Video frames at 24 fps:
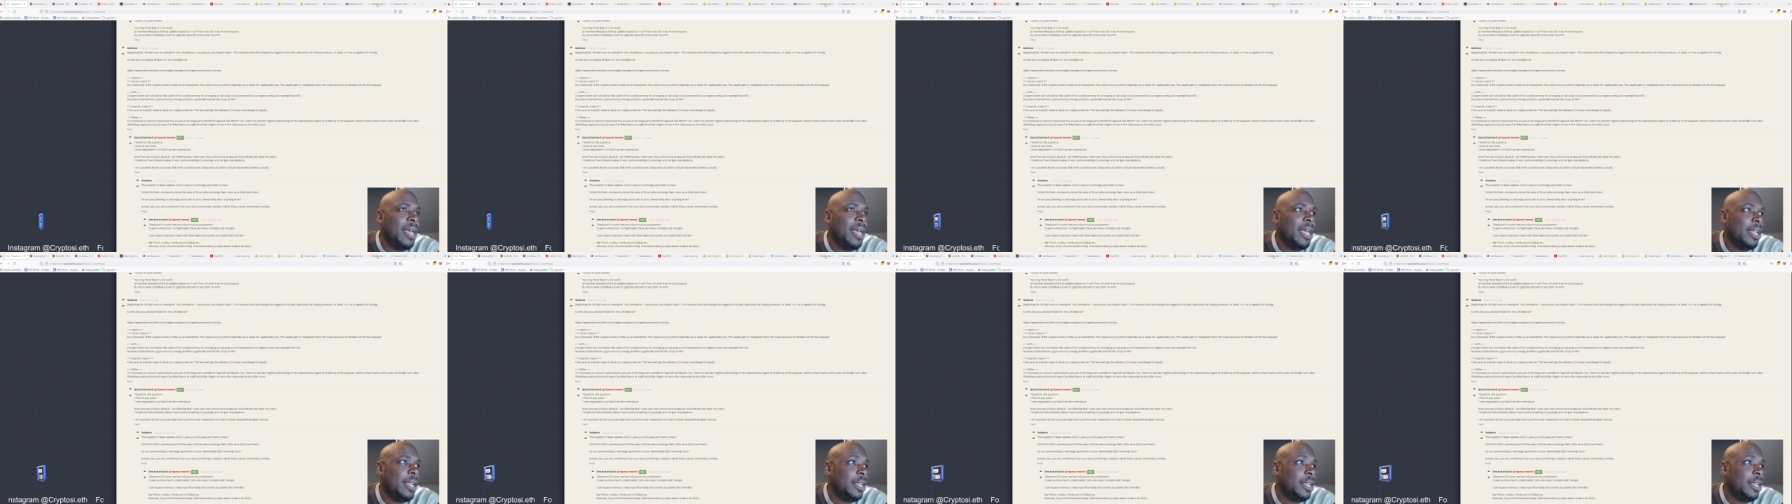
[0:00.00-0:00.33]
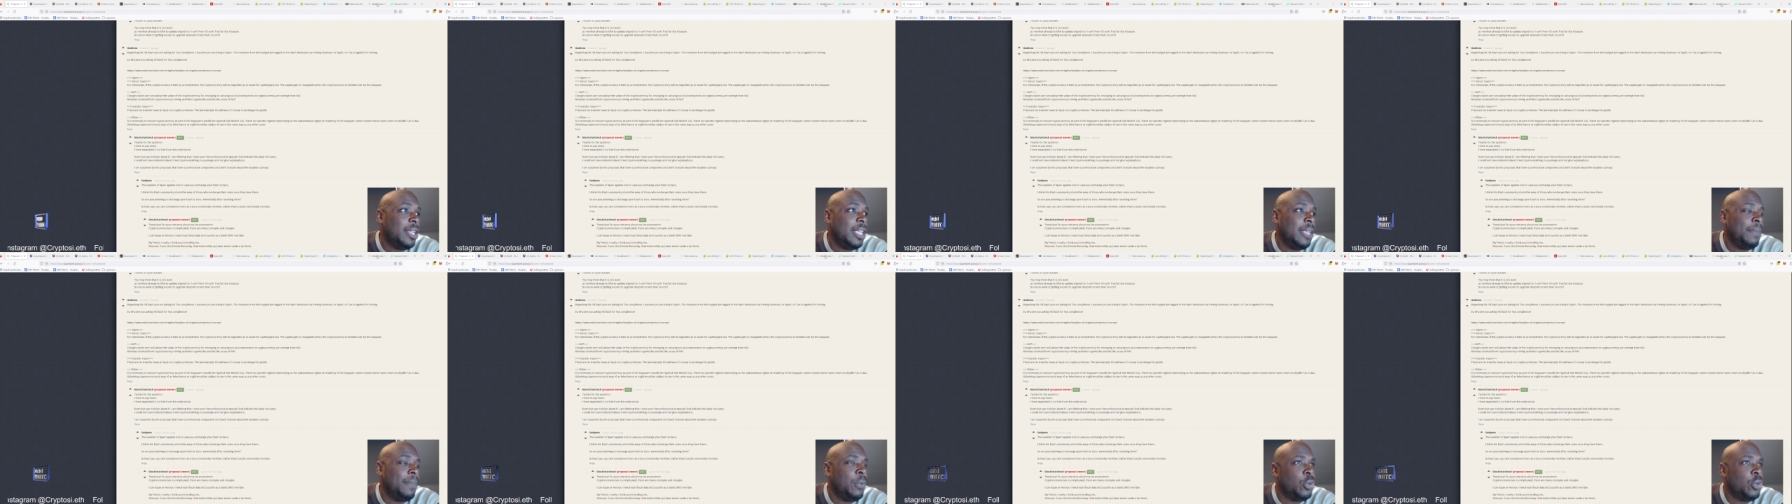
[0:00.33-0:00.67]
and
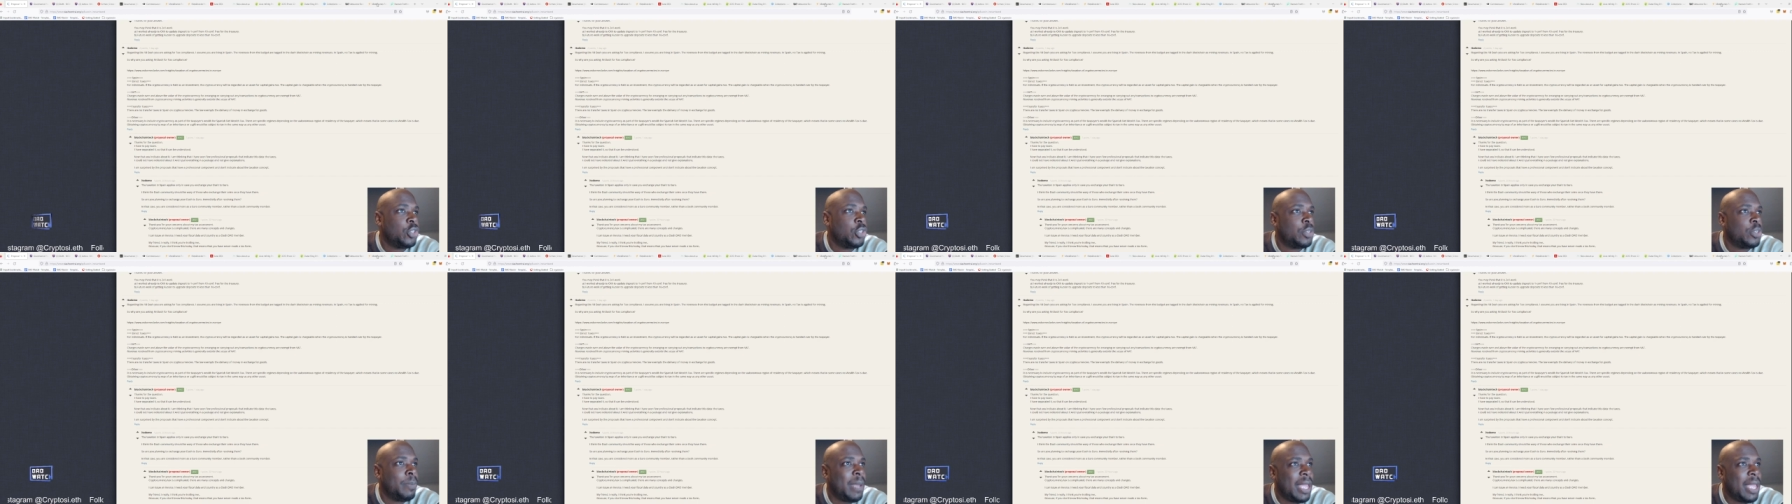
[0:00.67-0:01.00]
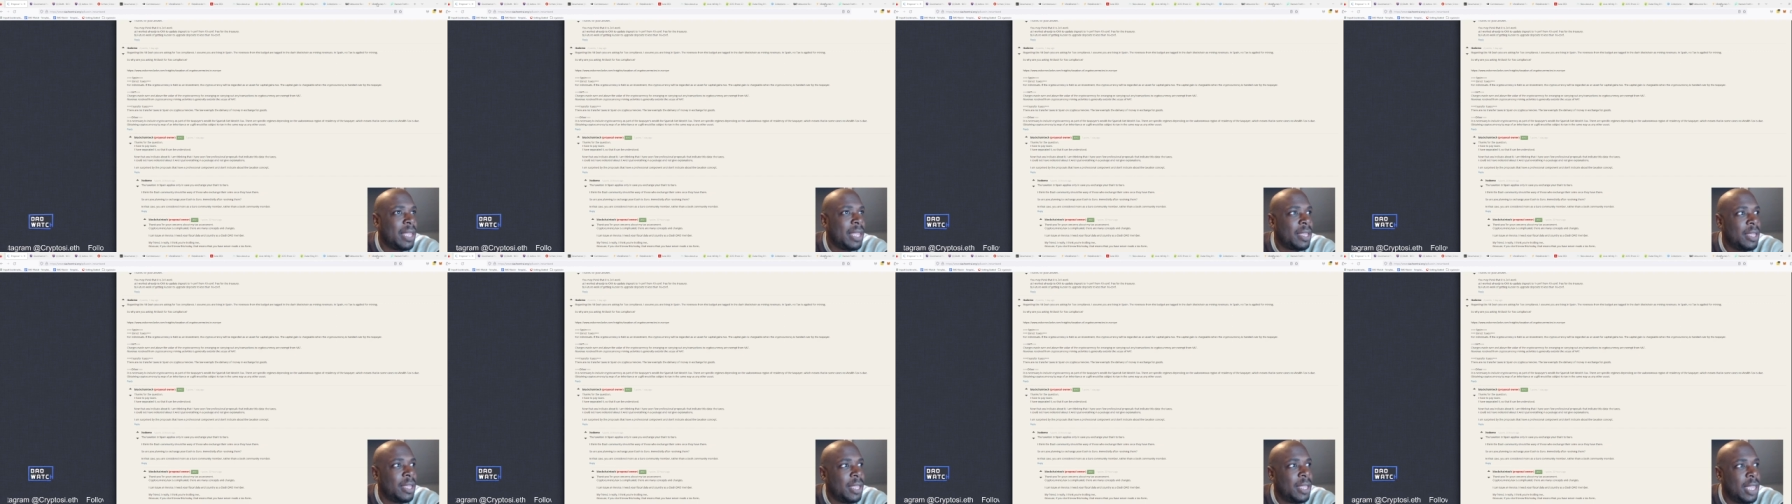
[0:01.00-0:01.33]
he pushed
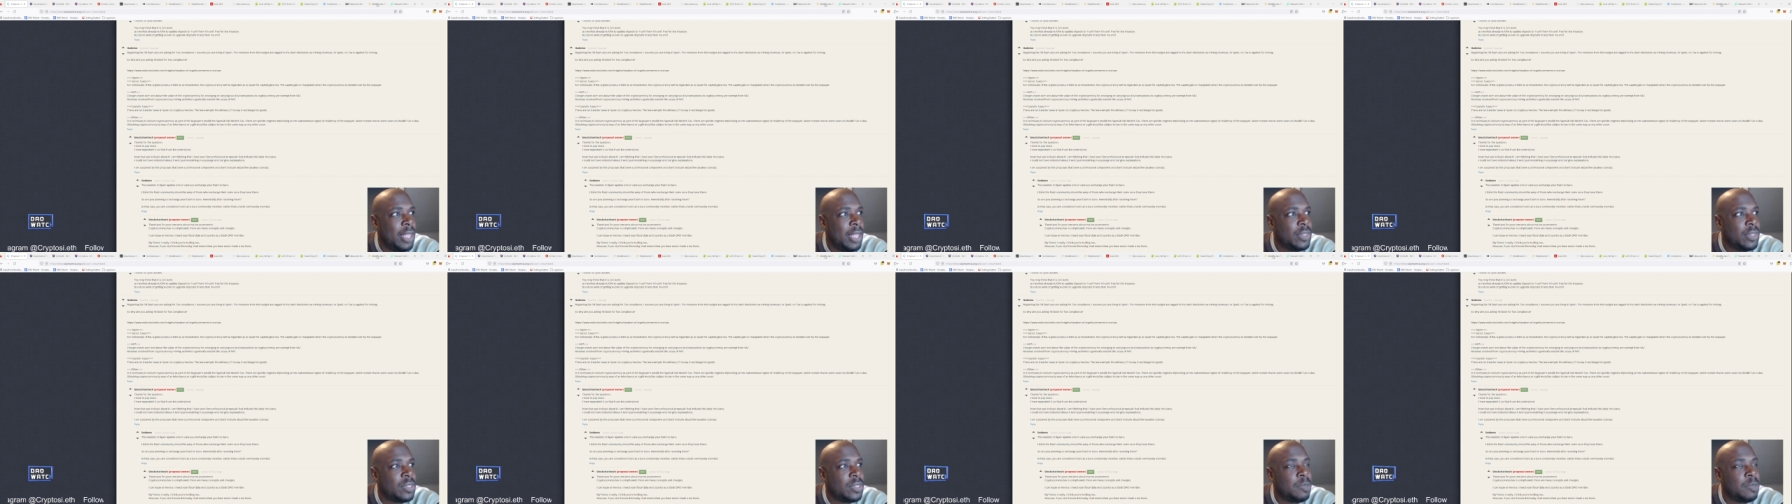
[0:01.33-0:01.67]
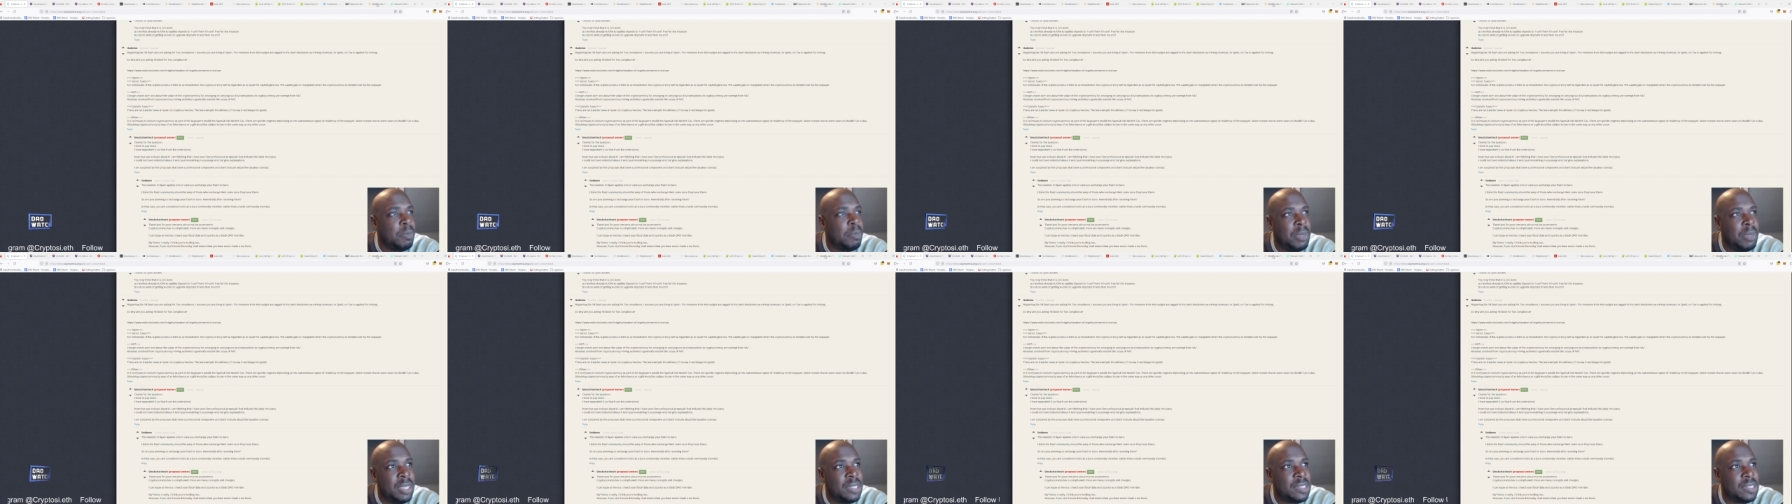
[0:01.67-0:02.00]
back against
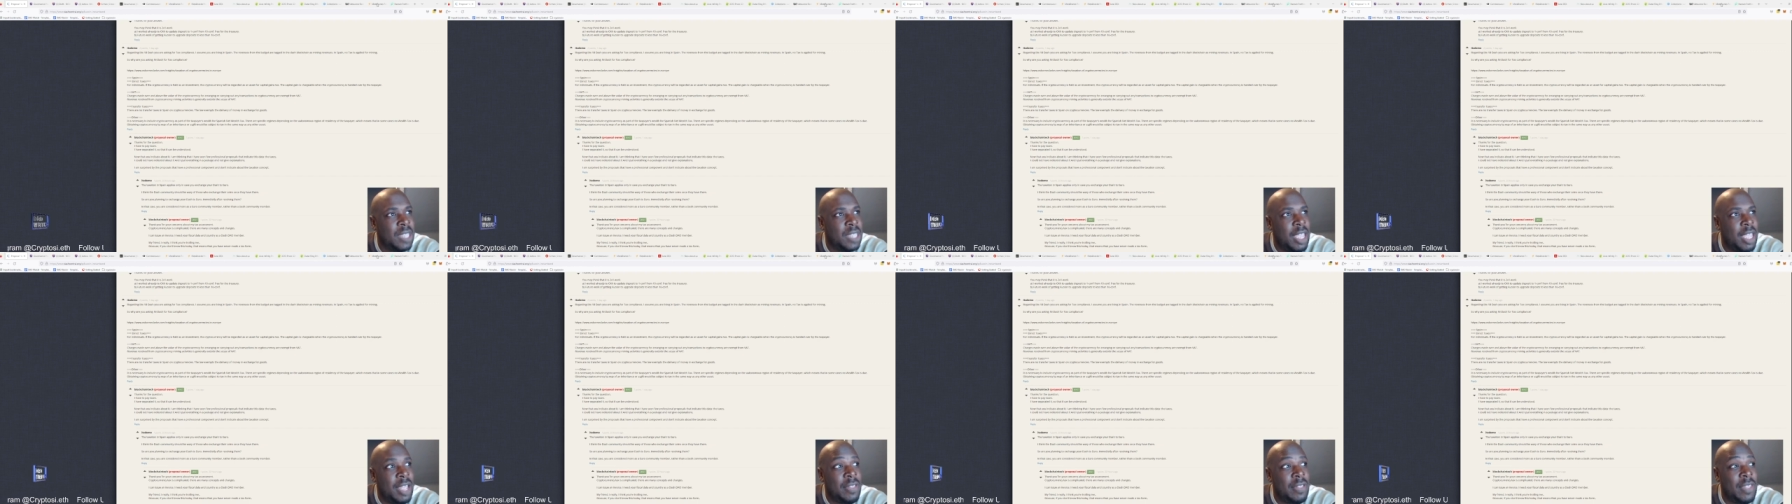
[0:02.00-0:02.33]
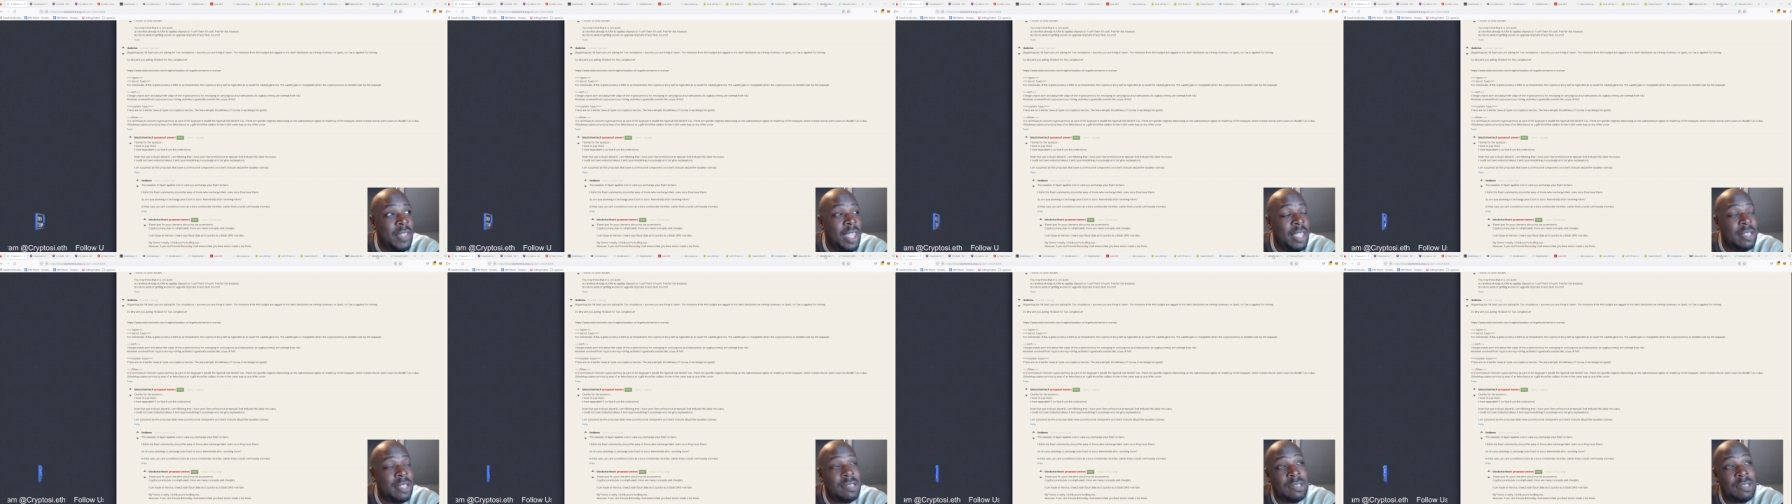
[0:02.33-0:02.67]
me saying
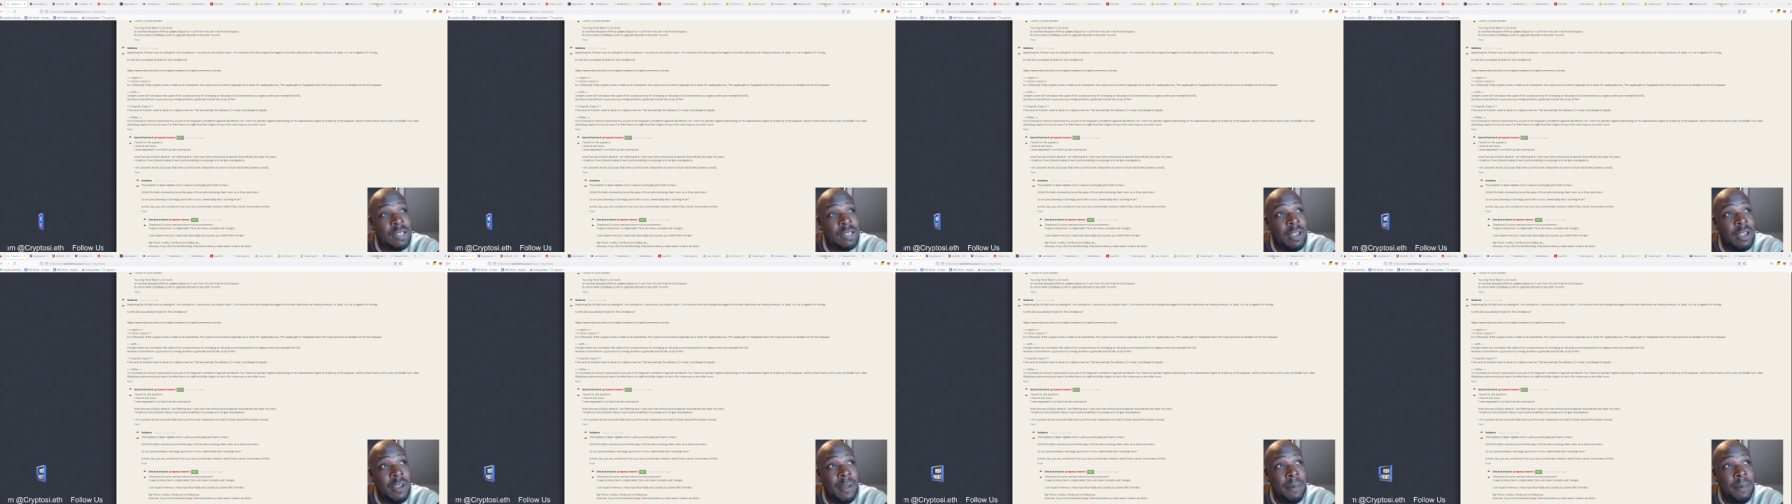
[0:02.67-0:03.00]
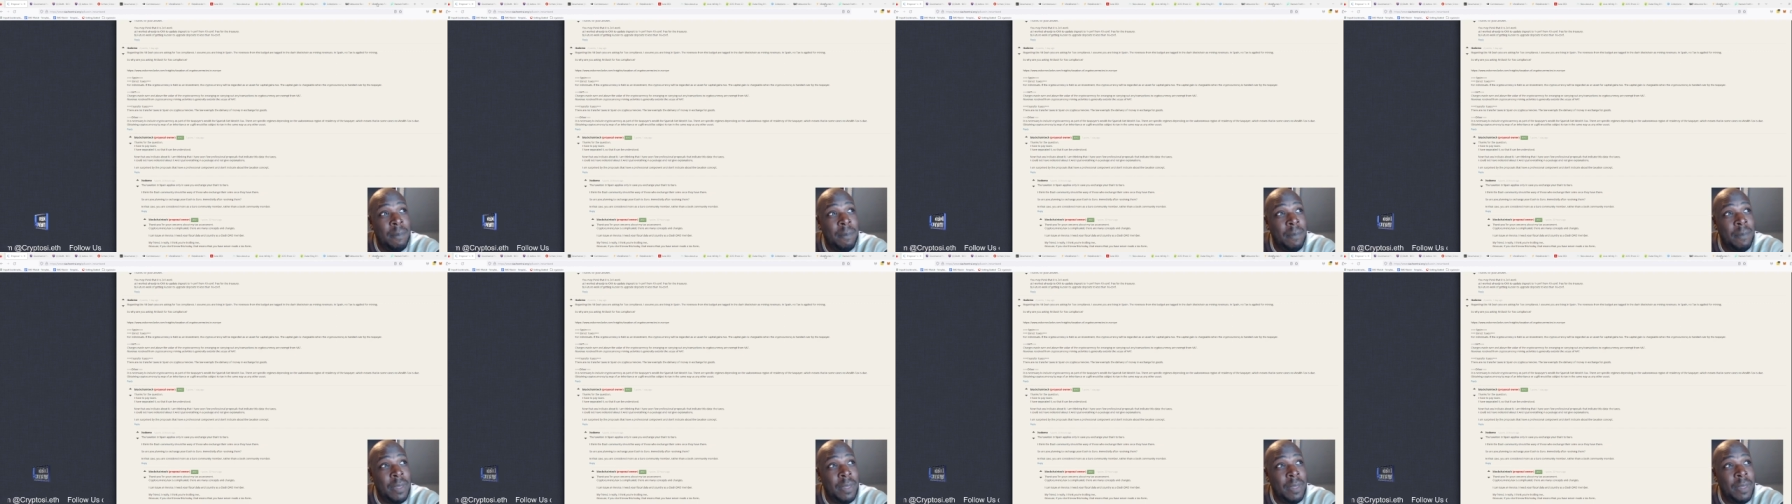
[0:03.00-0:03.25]
that his time